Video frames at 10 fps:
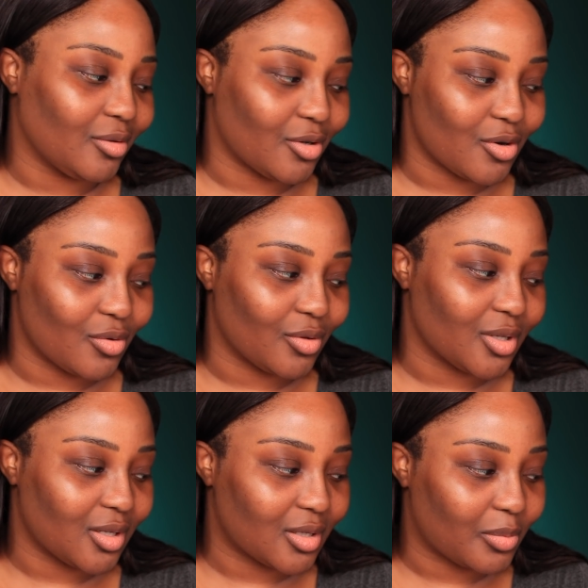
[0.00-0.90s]
no,
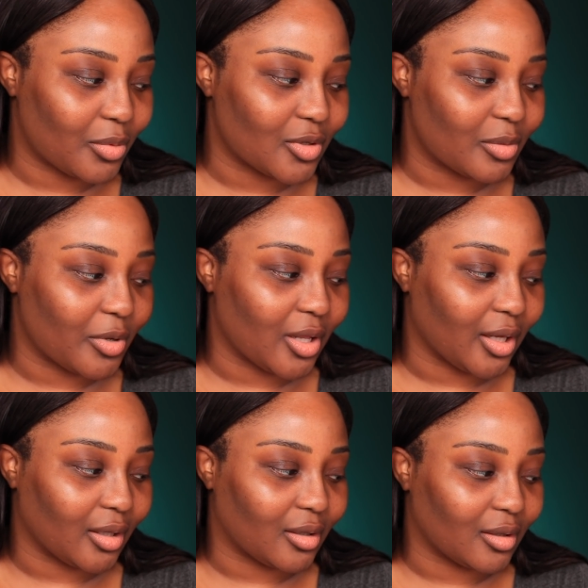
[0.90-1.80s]
this is supposed to be
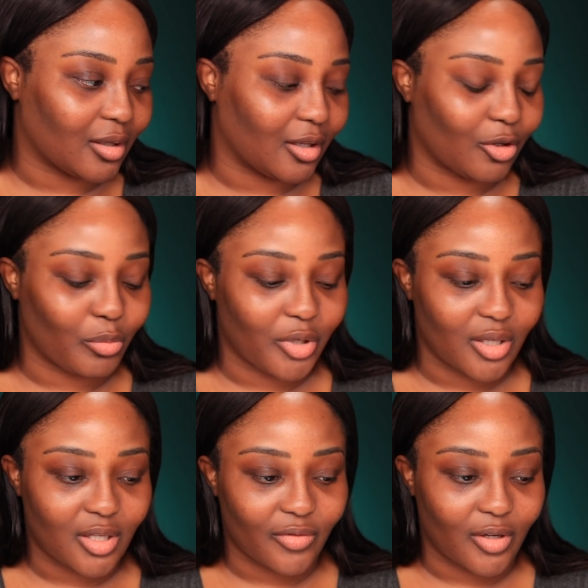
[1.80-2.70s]
like a
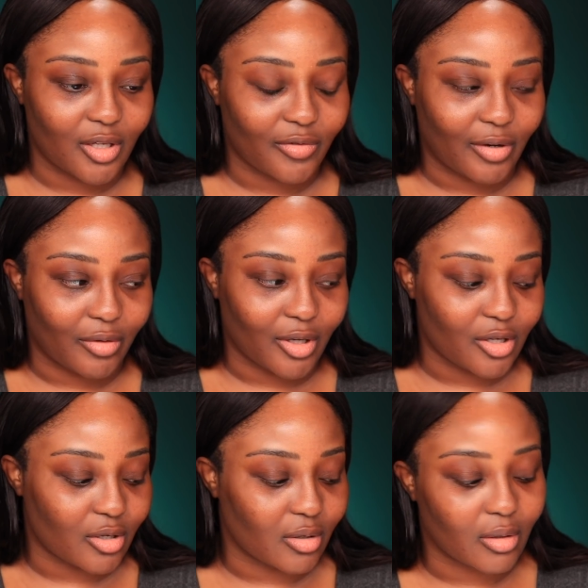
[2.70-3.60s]
luminous finish
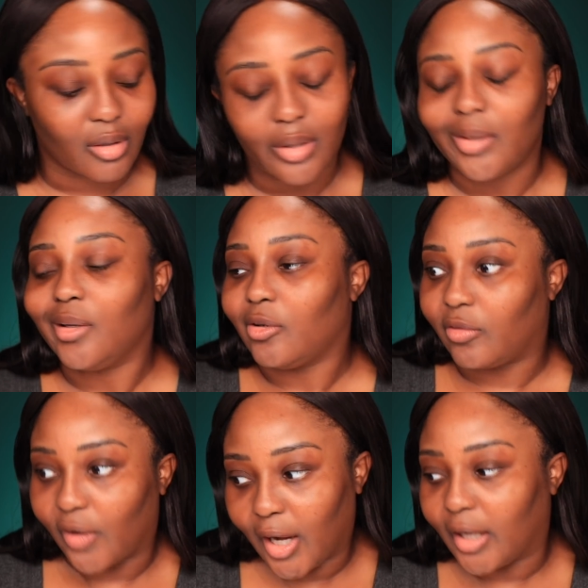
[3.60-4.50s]
foundation.
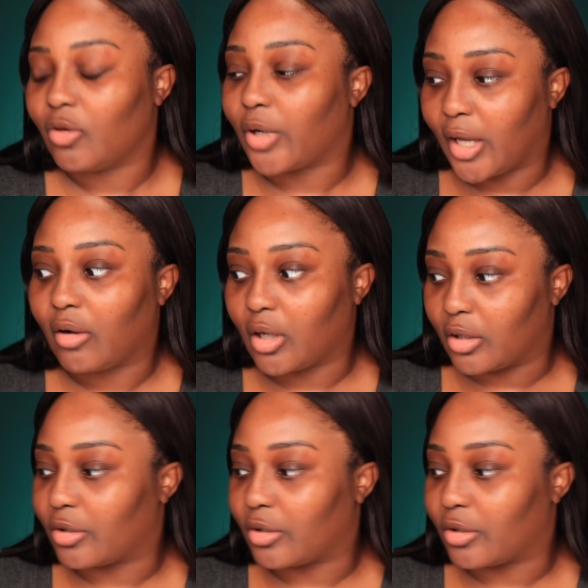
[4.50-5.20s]
Fine. Okay, I'll color